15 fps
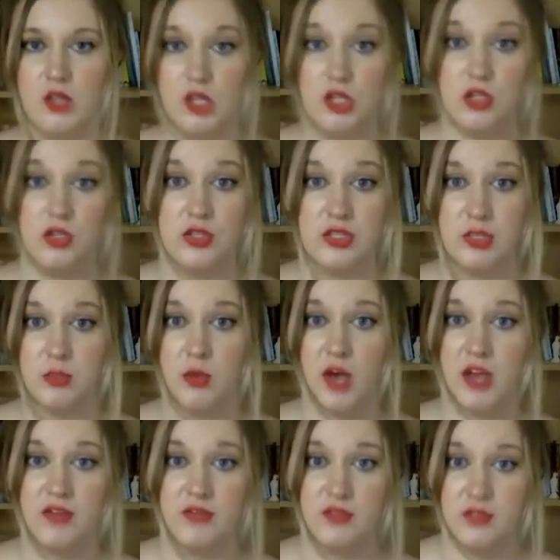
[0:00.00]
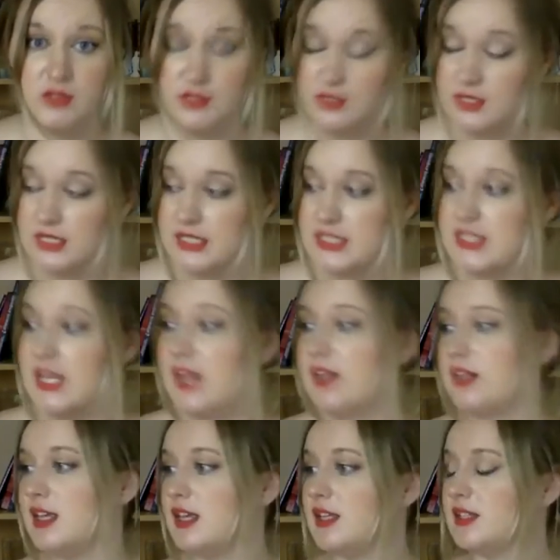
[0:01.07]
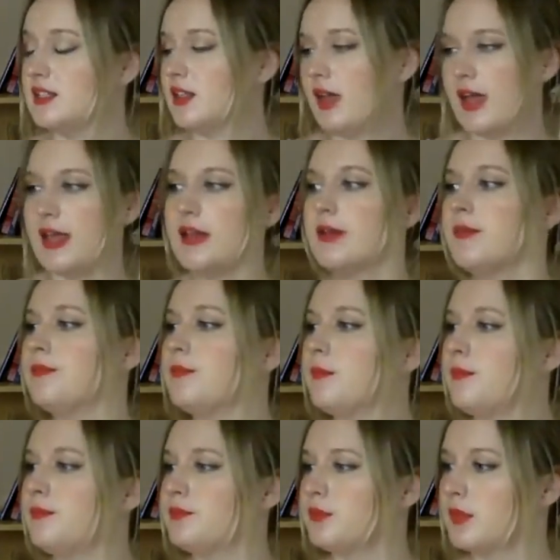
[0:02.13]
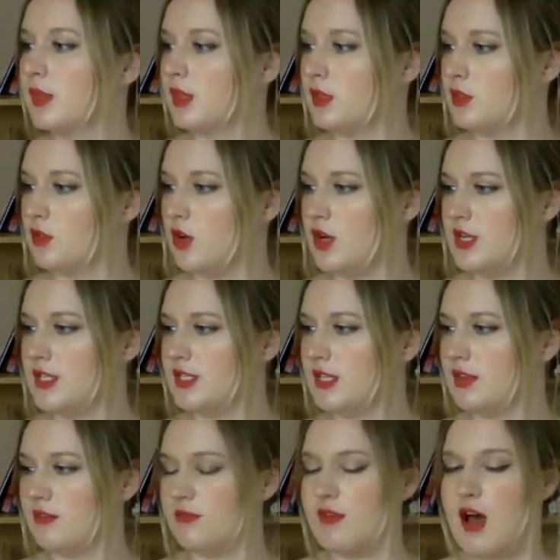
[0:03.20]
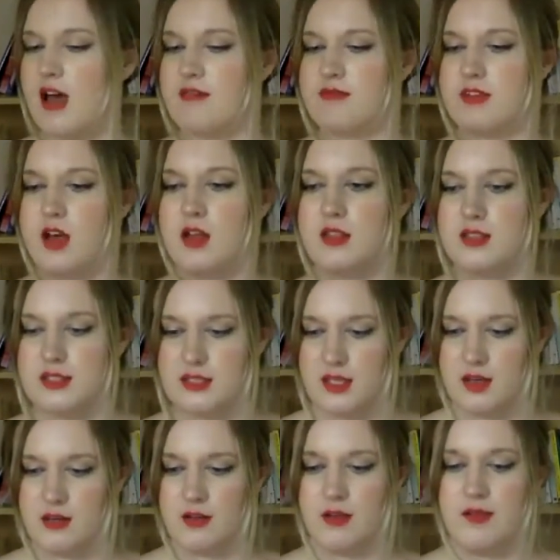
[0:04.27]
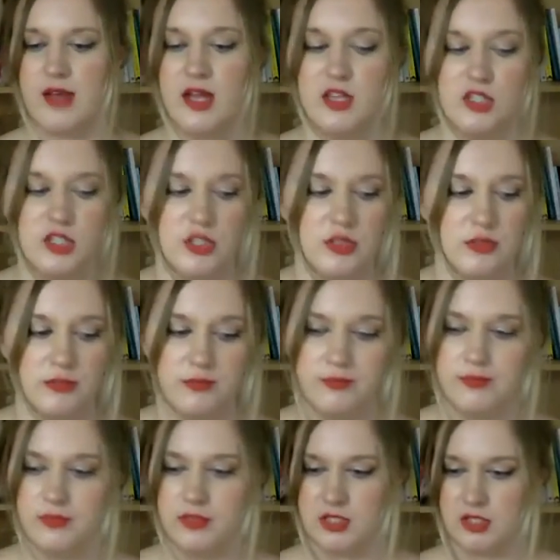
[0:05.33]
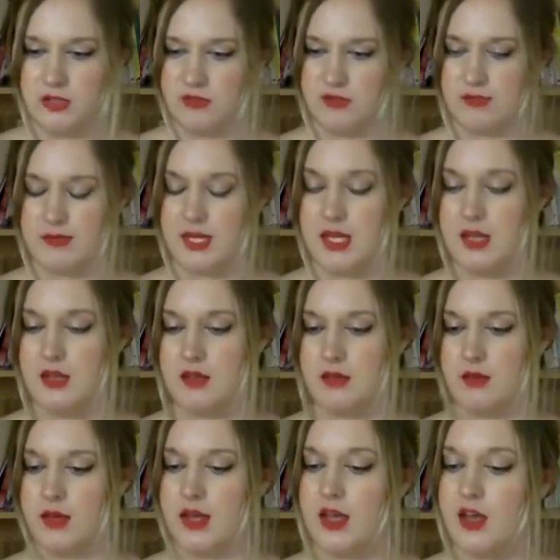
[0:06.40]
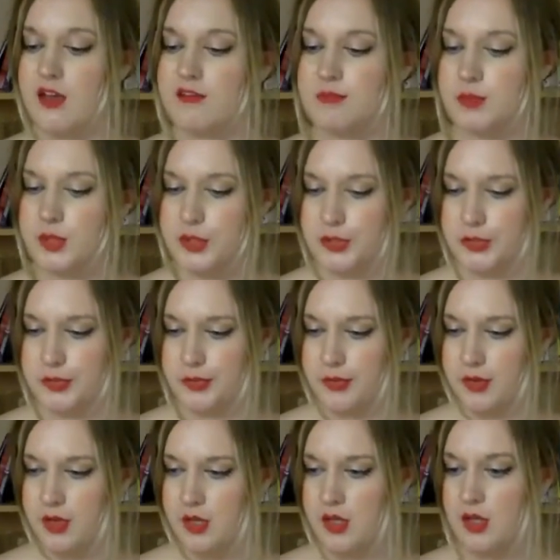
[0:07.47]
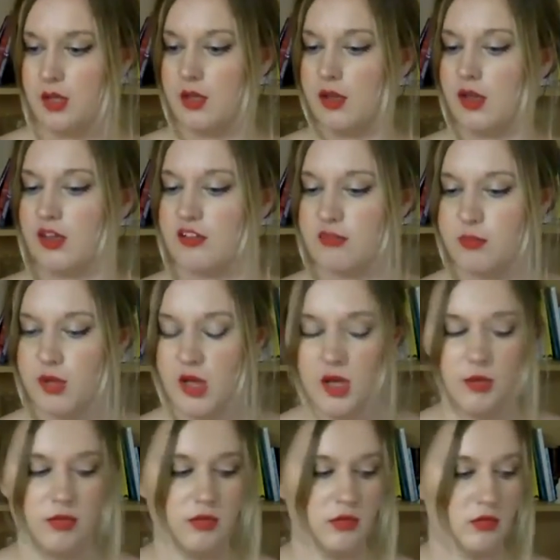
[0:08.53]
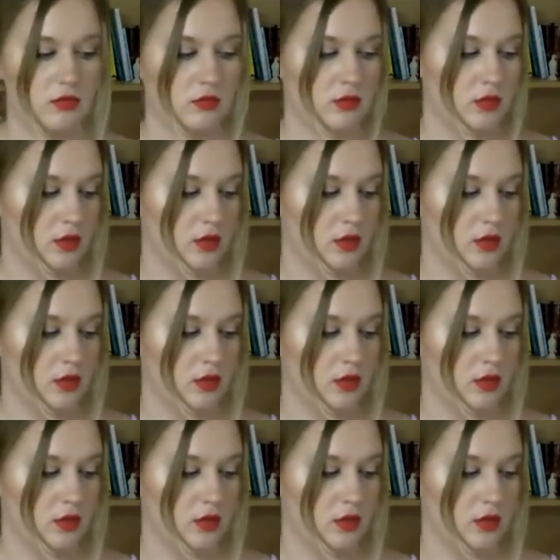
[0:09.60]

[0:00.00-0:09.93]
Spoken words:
using mindfulness techniques like noticing 5 colors that are around you. So for me, I have blue, I have purple,